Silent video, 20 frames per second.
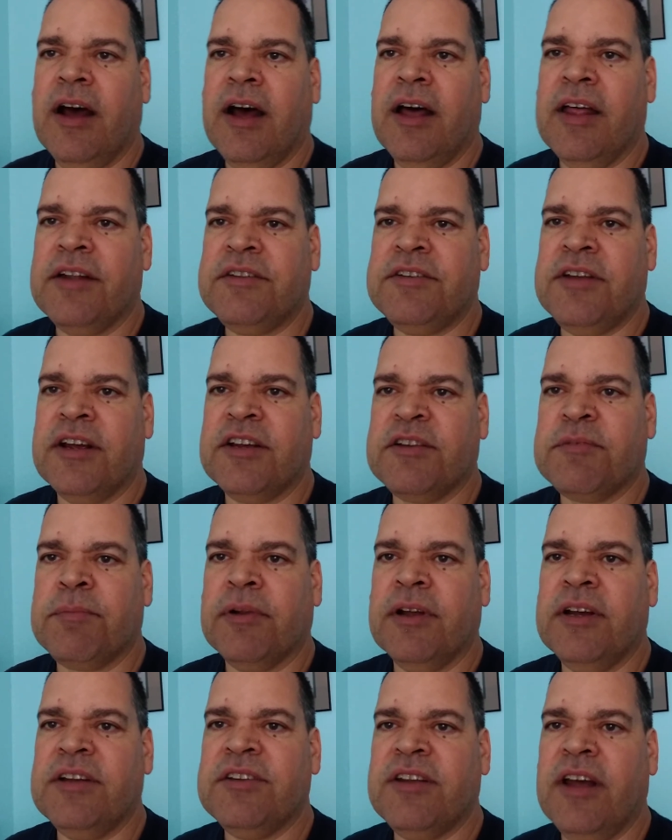Uh, it takes
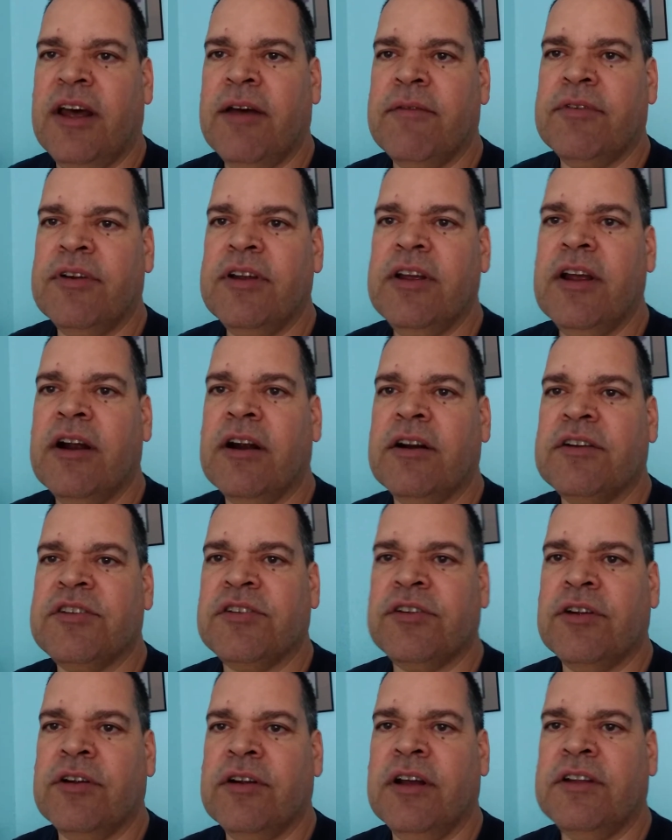place every year.
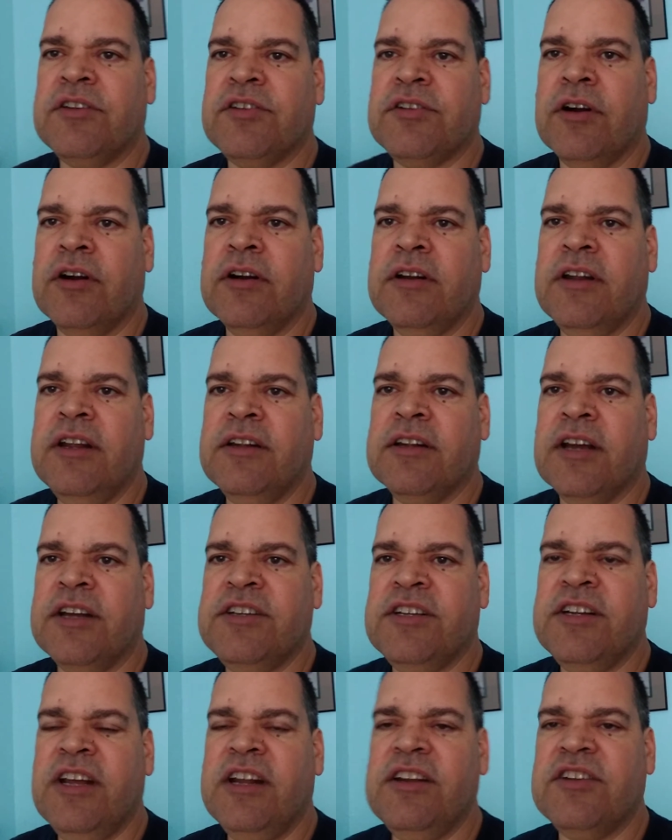It started in
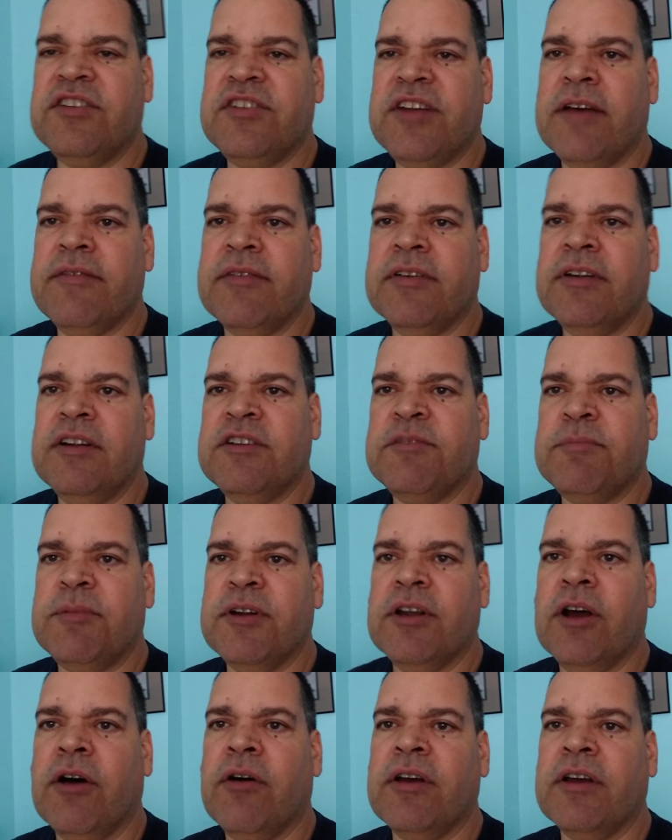1987 and it's
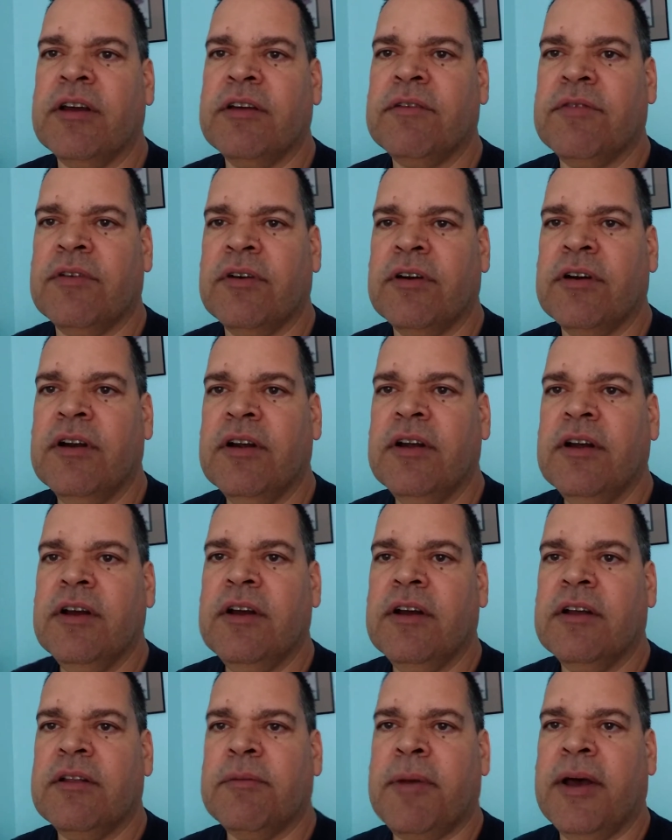been going for
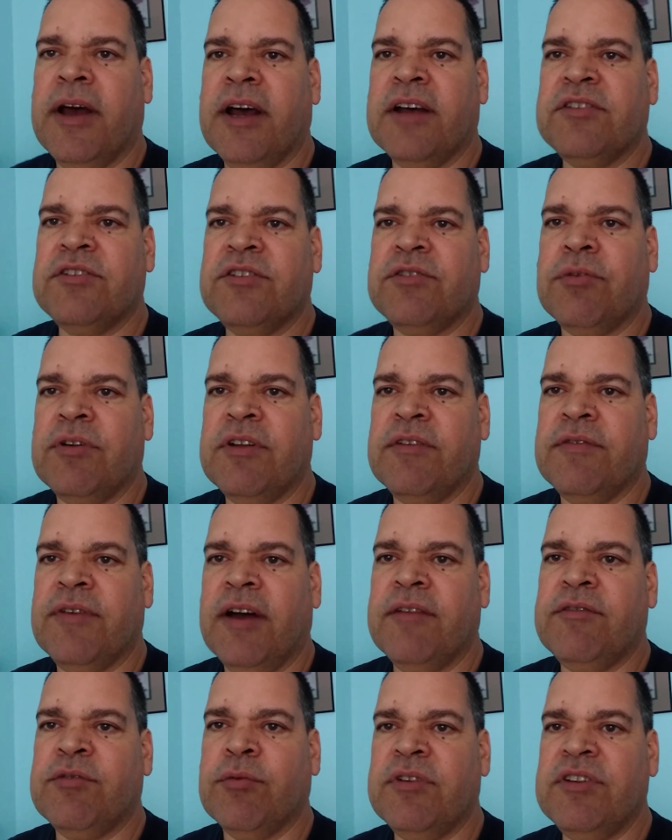past
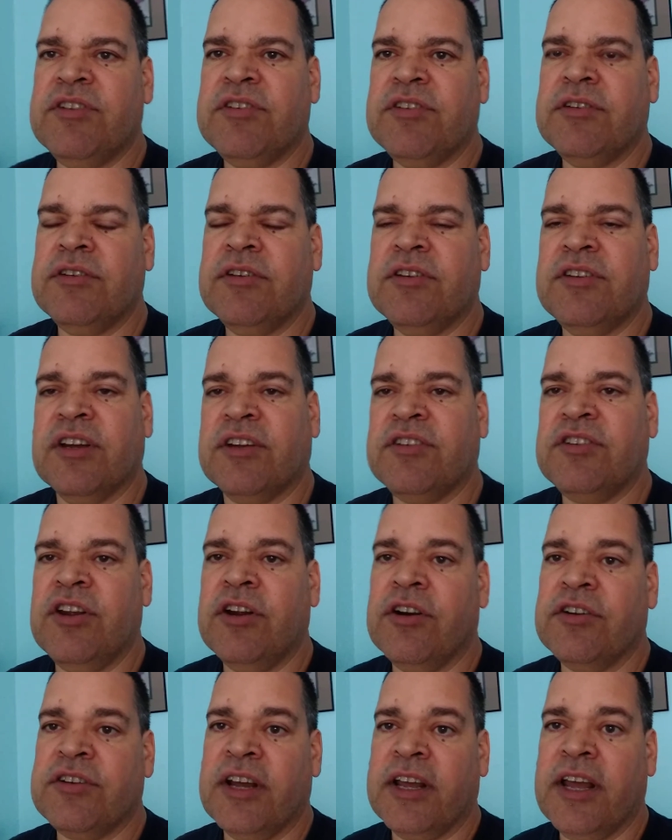25, 26
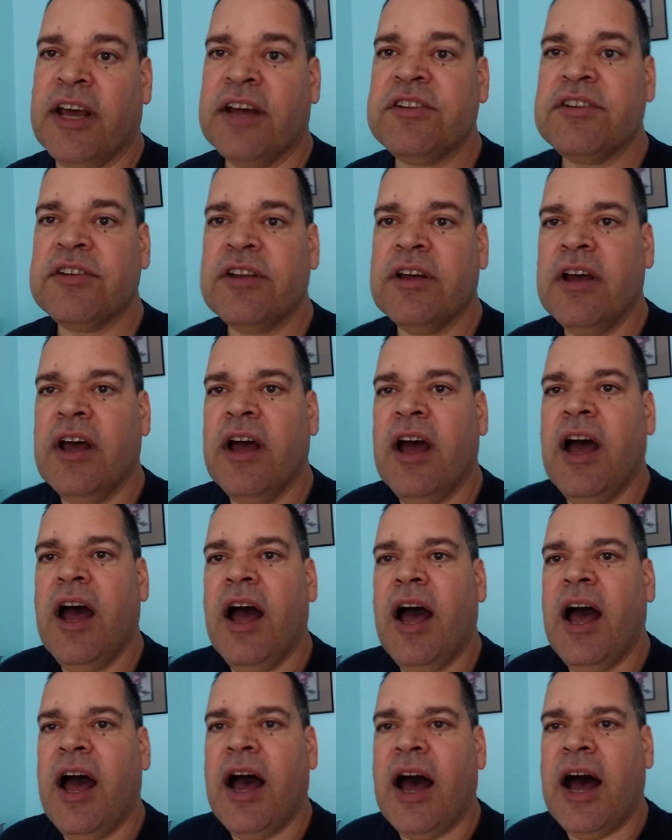years, I guess.
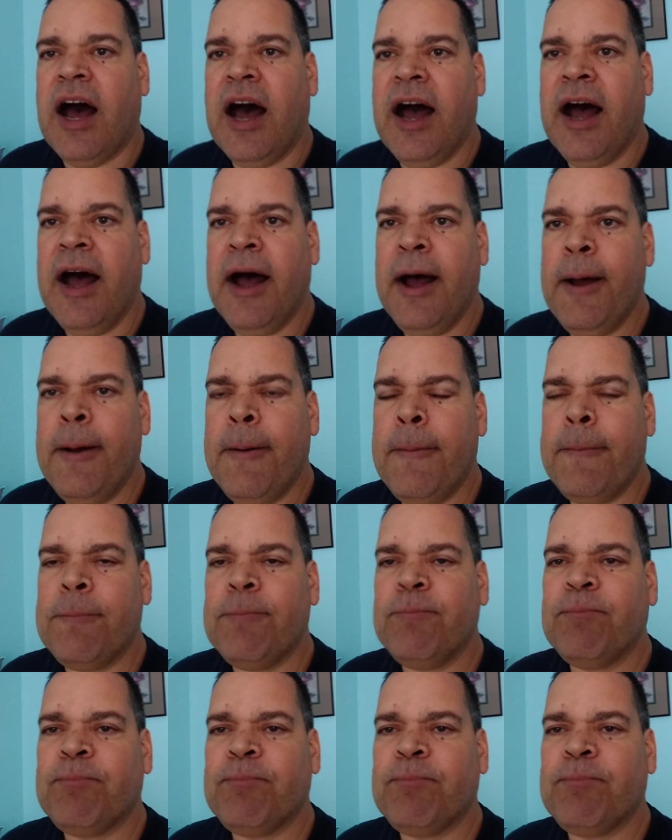Uh,